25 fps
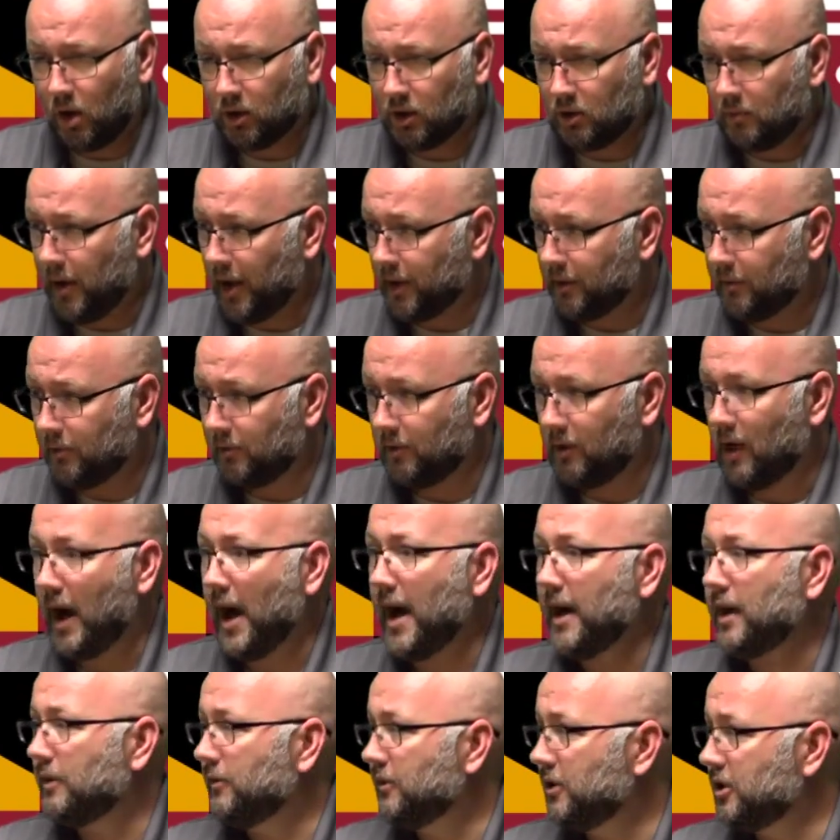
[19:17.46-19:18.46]
talked about a
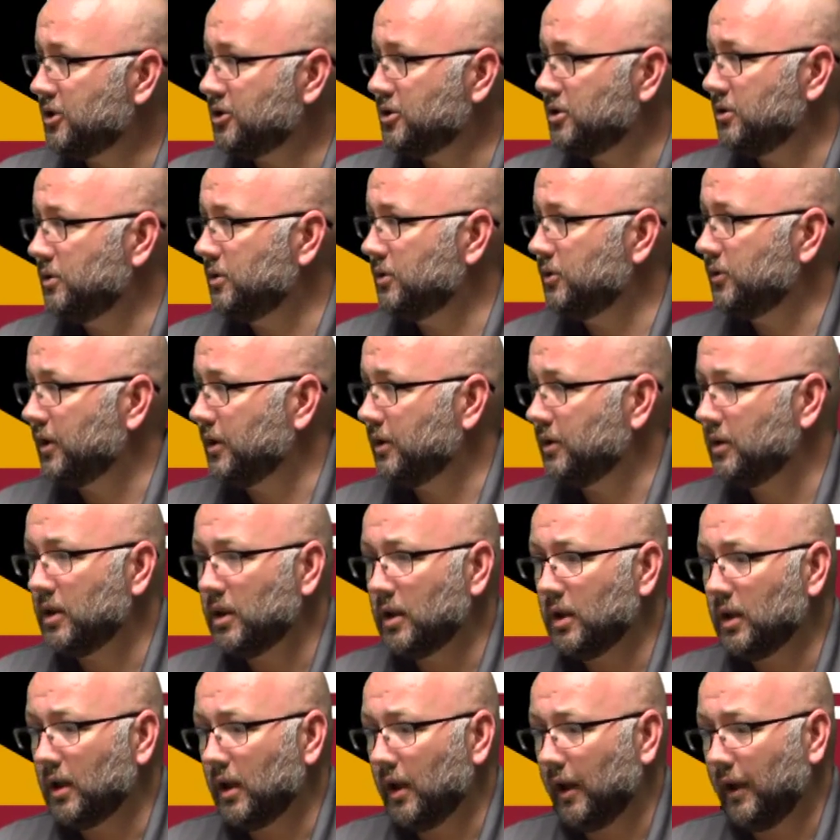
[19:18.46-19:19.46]
variety of issues, and
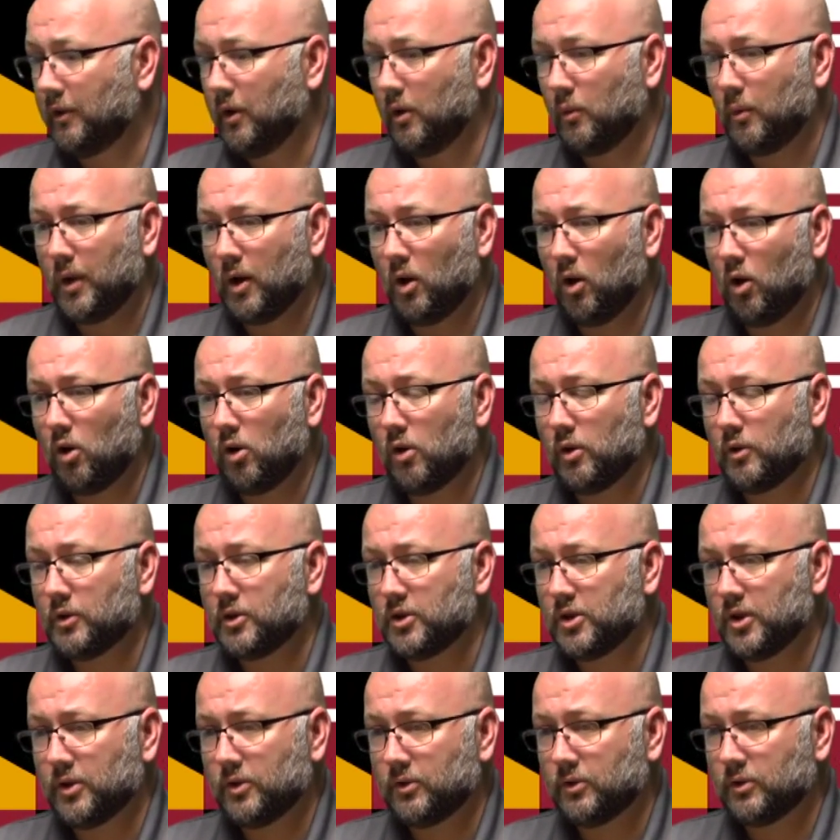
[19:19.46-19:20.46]
then we all
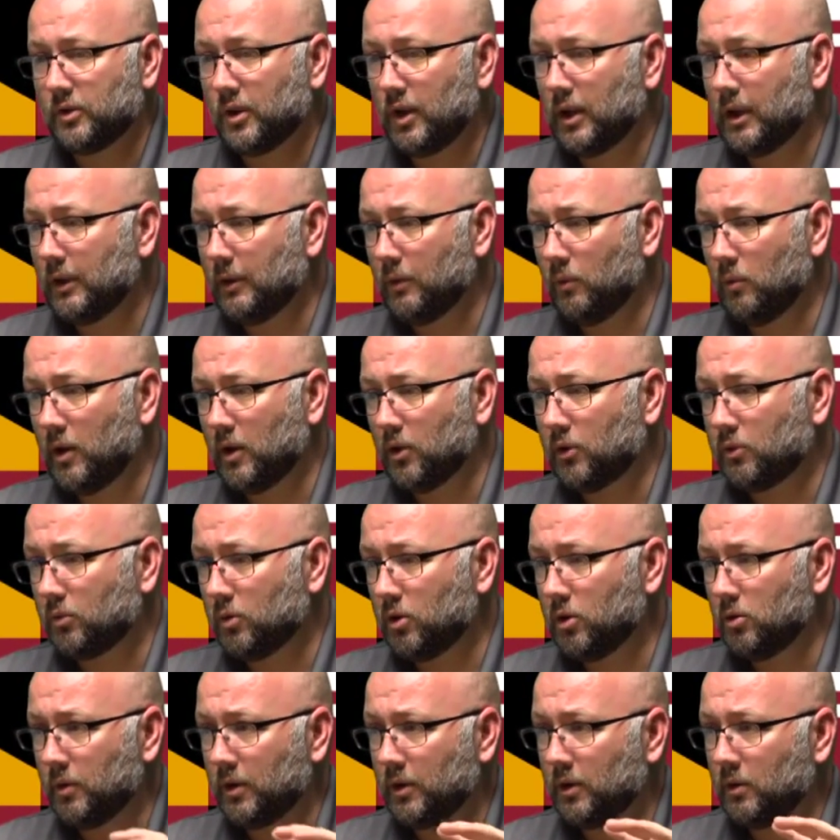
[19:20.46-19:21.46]
just went
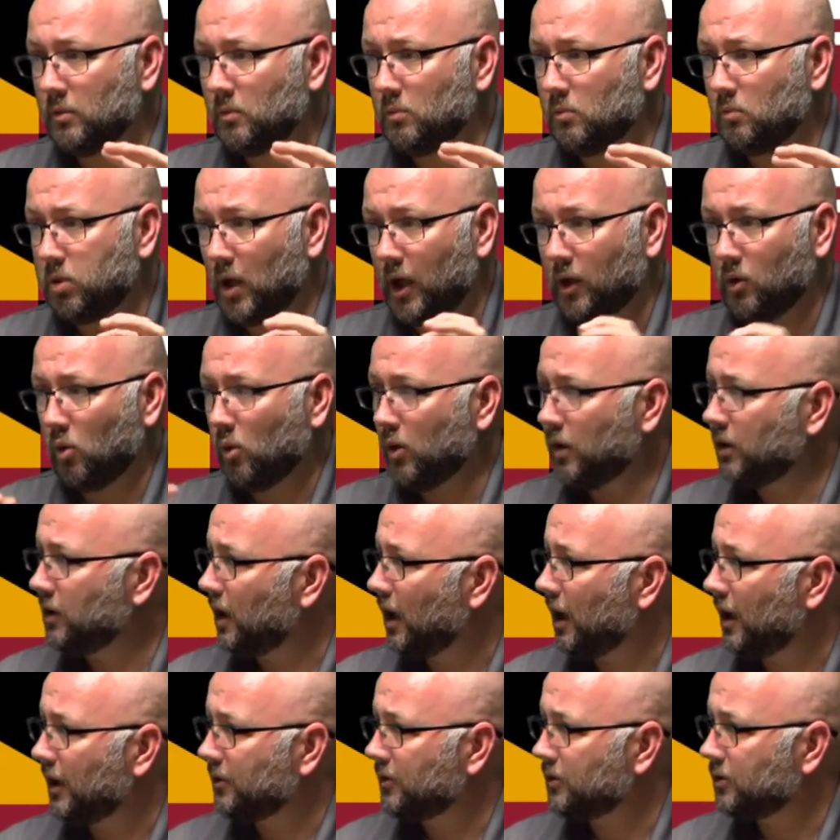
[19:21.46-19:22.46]
through and
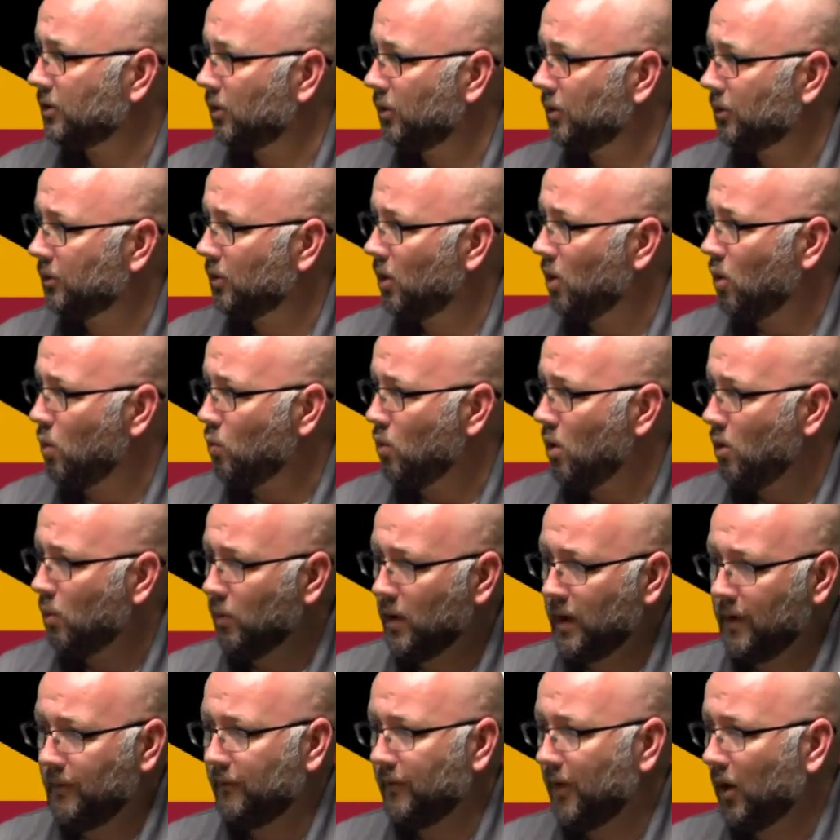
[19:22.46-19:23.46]
prioritized on
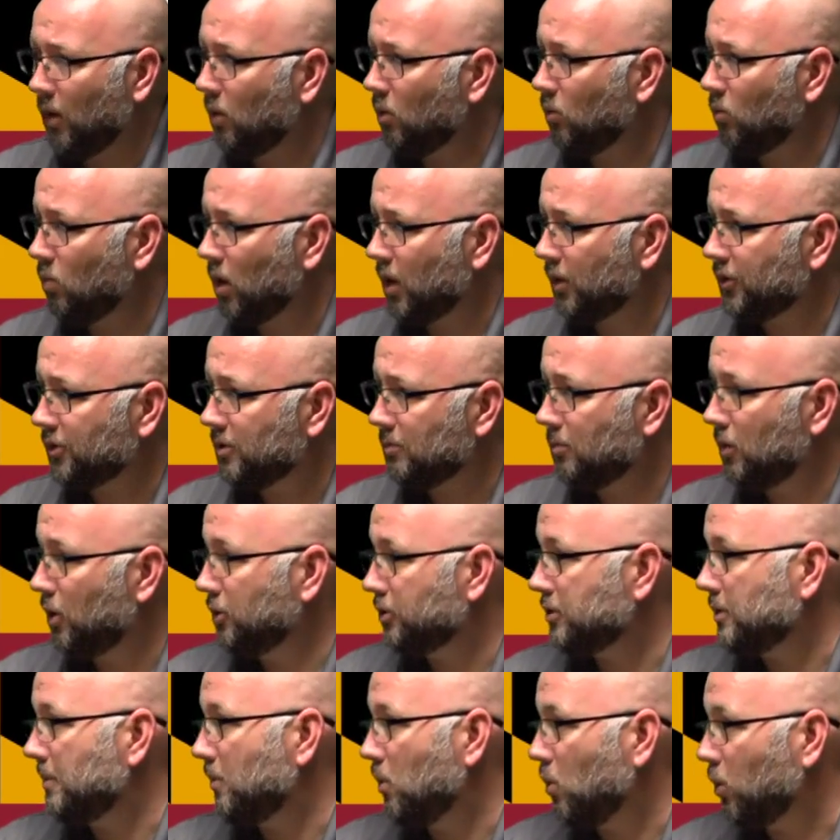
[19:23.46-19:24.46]
what we felt was the
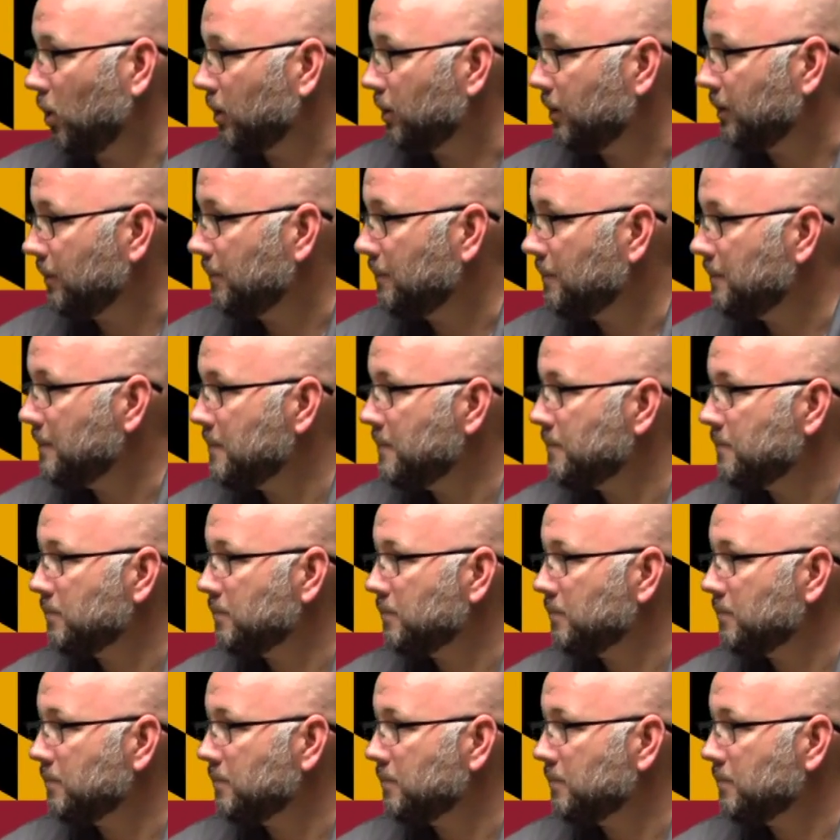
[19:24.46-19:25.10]
most important.